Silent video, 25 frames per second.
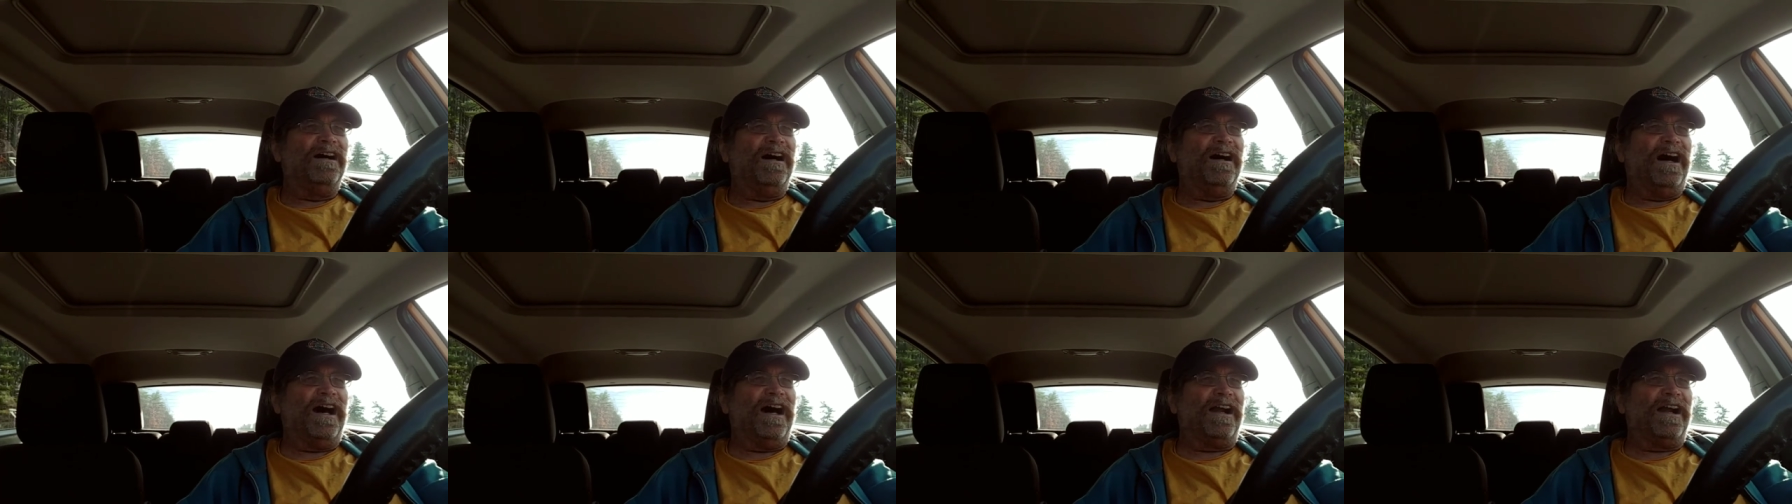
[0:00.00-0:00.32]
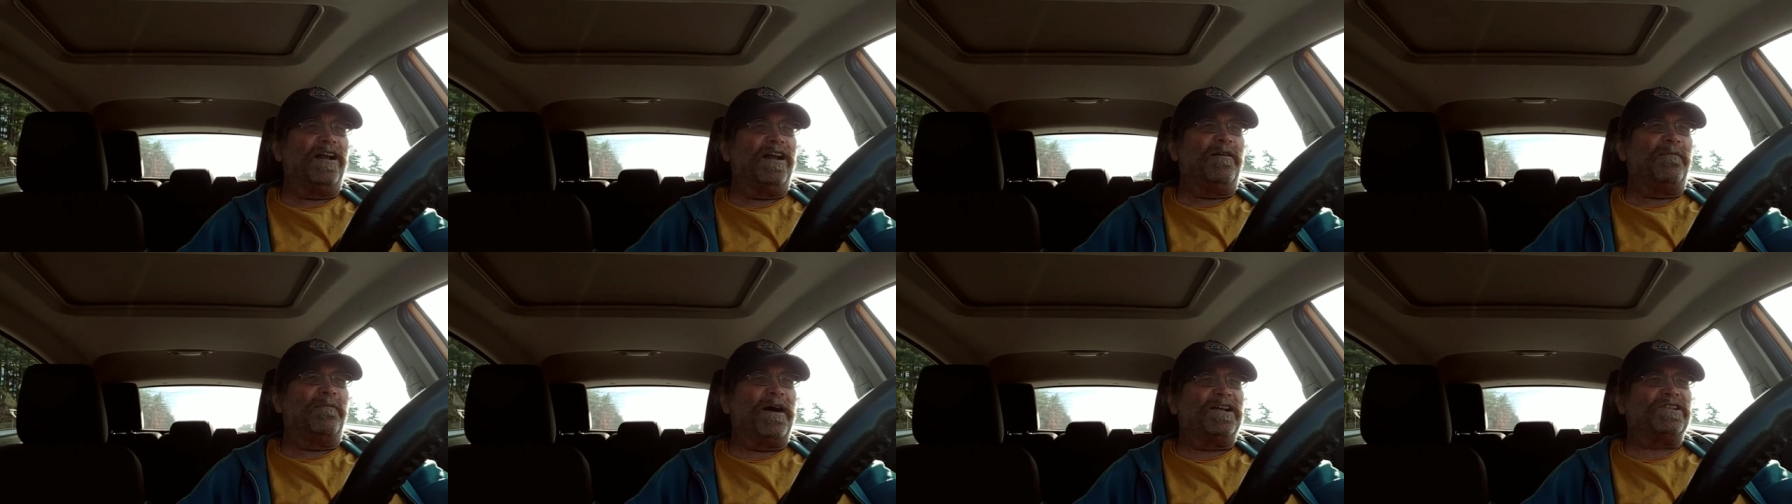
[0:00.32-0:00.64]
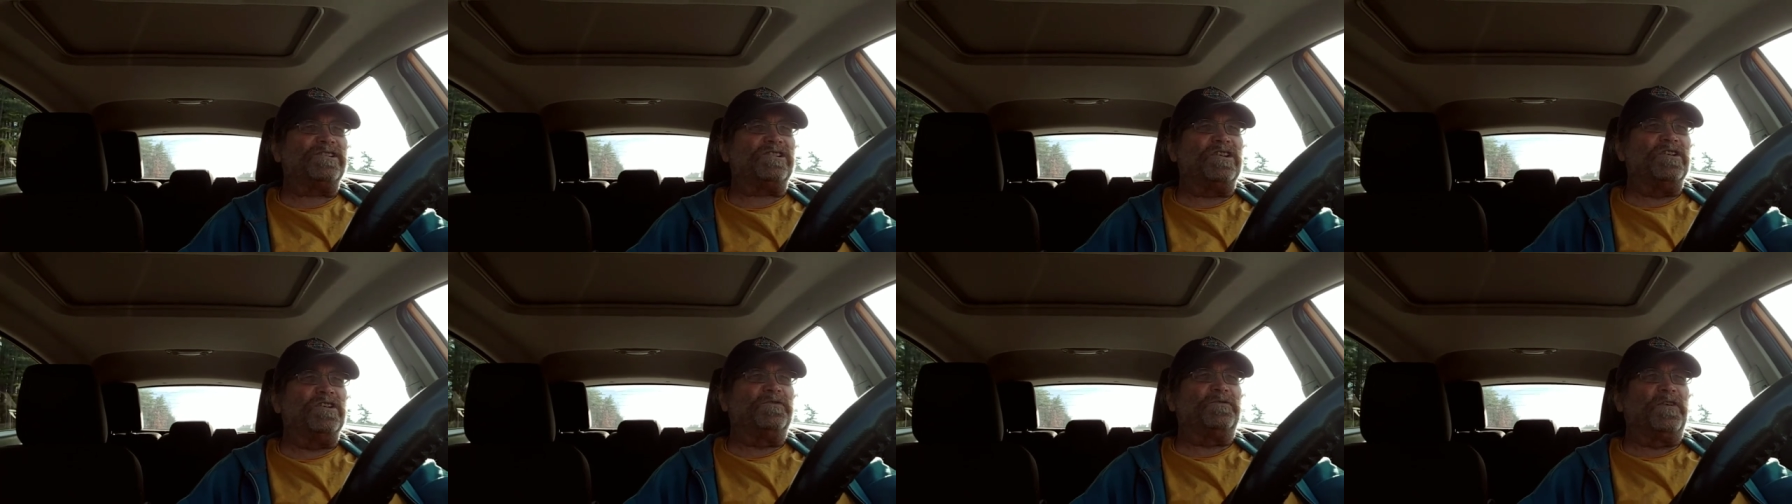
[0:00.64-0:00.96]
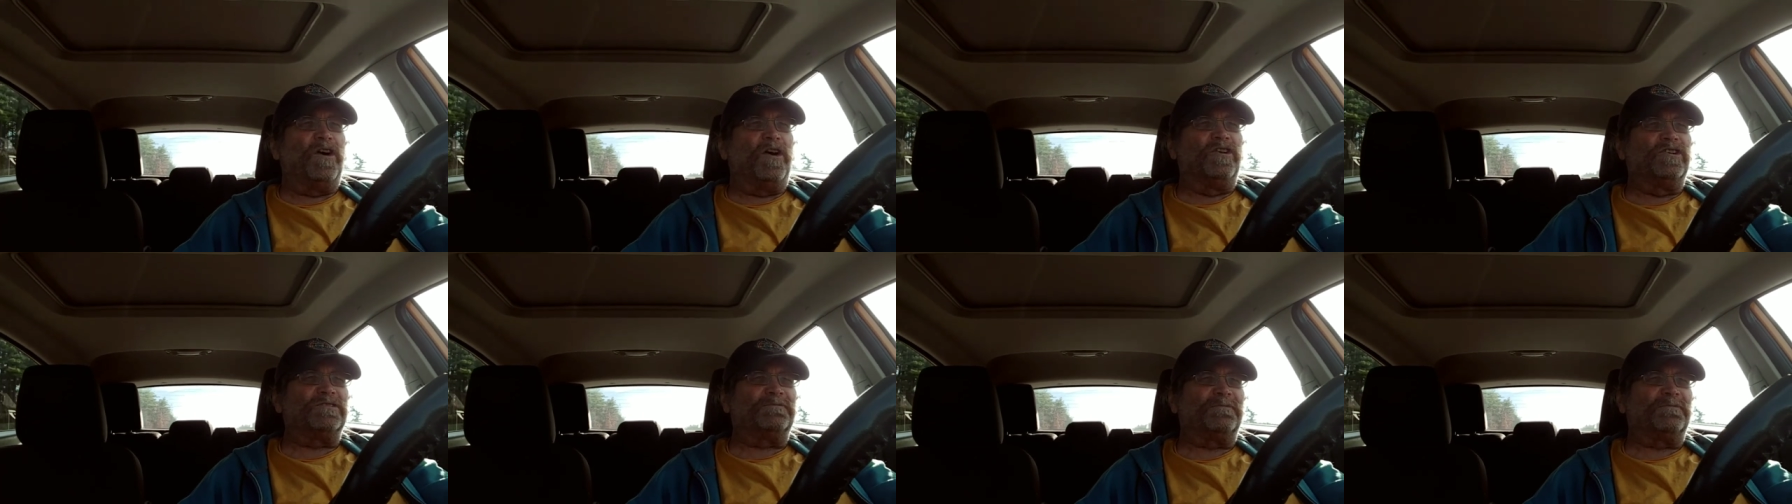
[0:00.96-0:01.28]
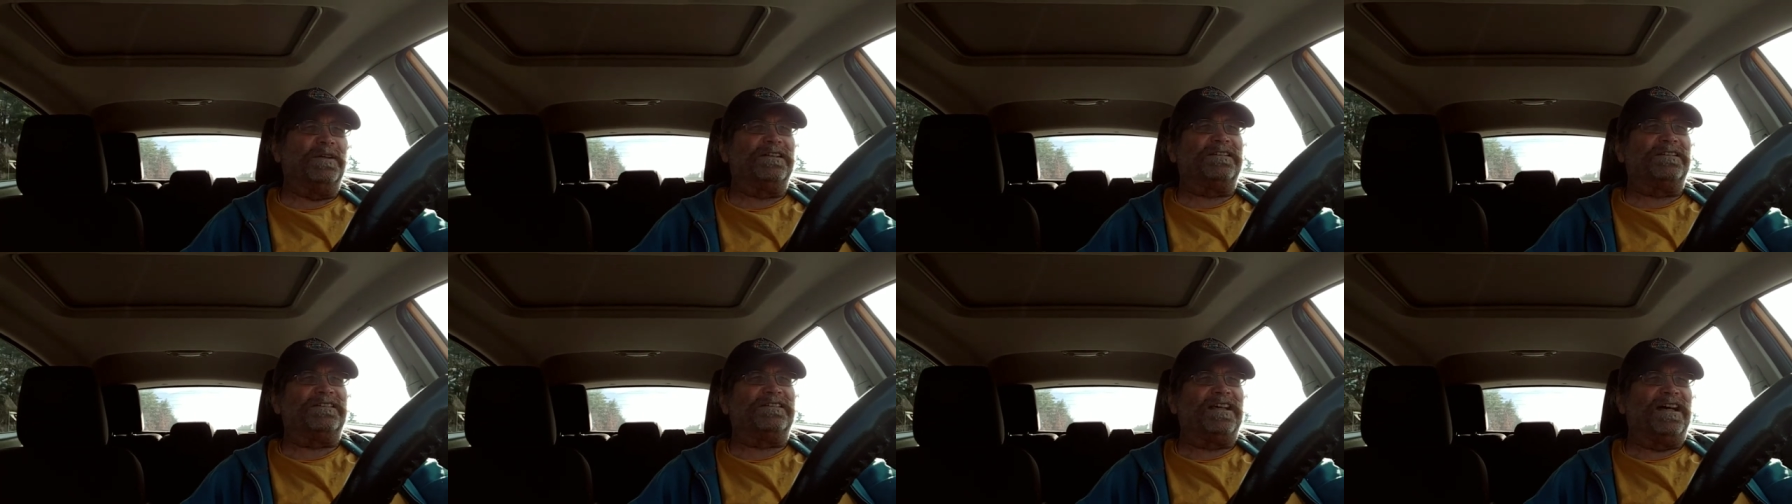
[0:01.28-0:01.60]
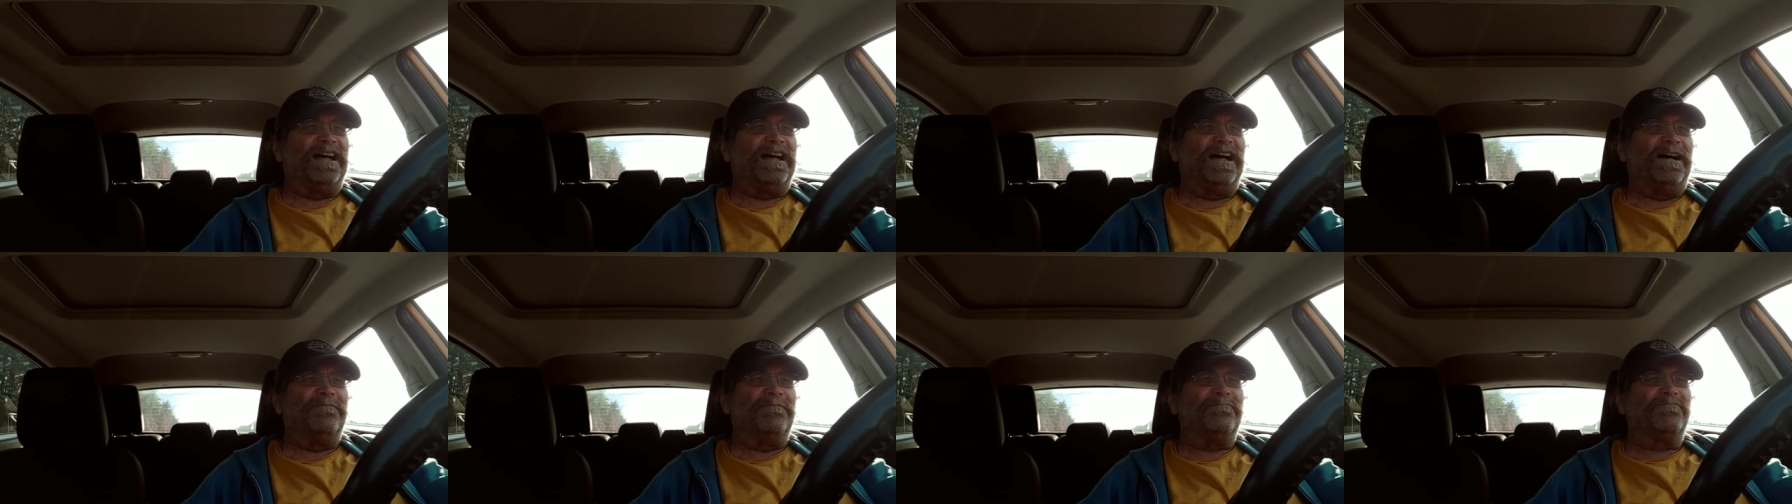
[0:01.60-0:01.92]
I don't know about you folks, but
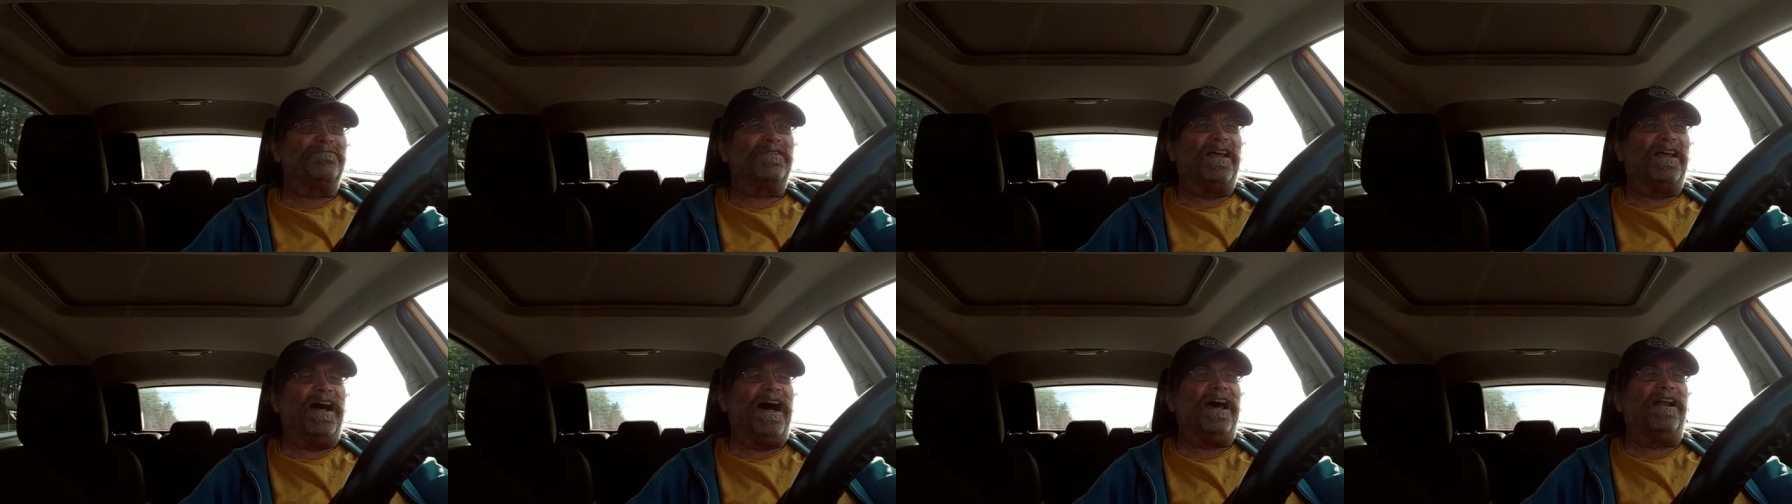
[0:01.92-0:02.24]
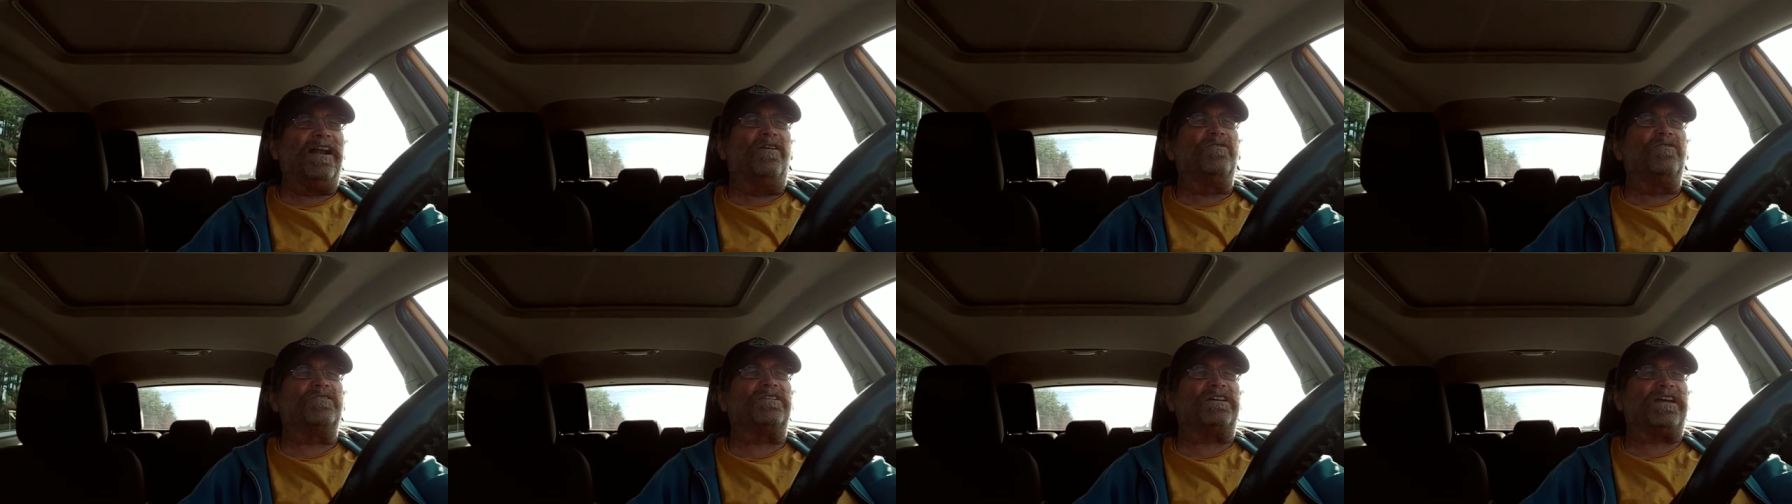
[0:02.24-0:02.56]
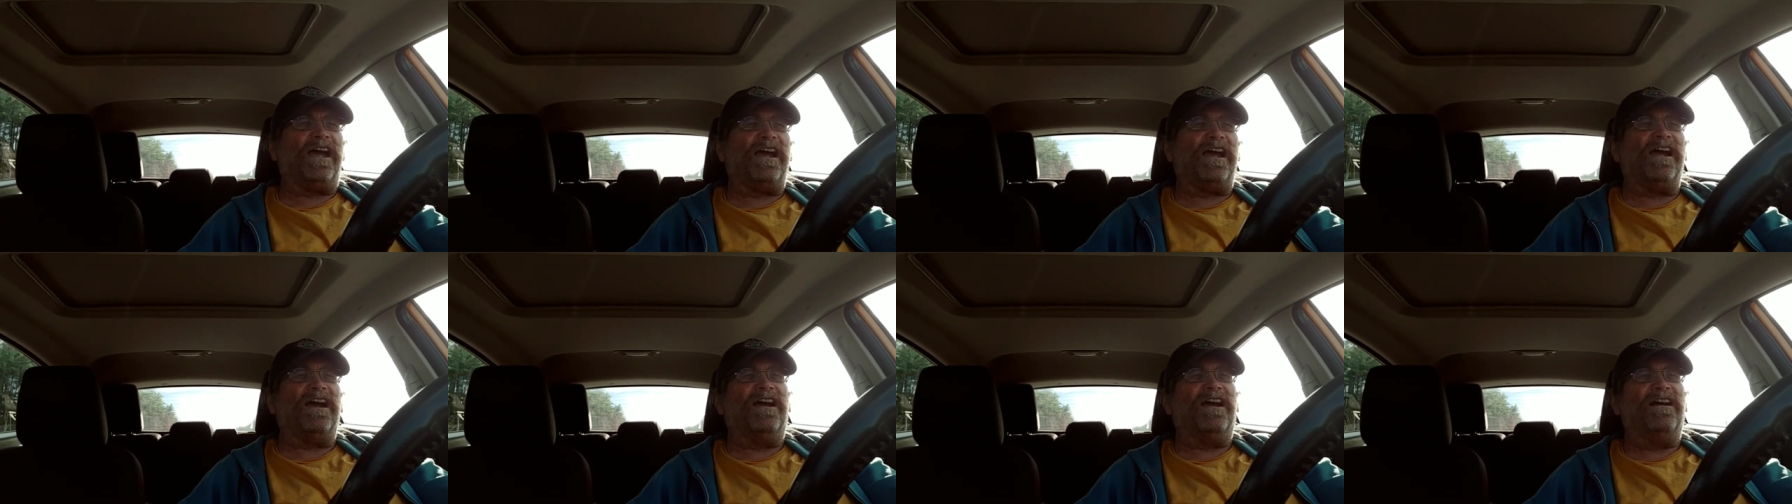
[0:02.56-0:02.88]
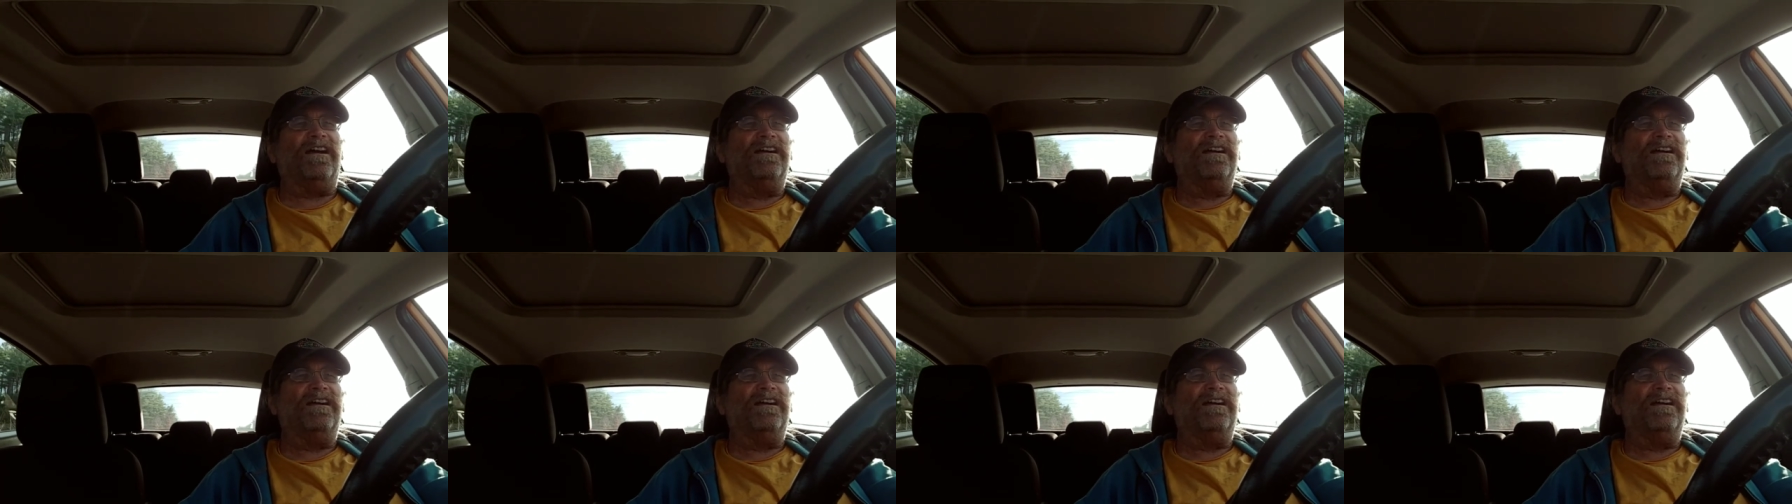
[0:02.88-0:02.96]
uh, I don't care.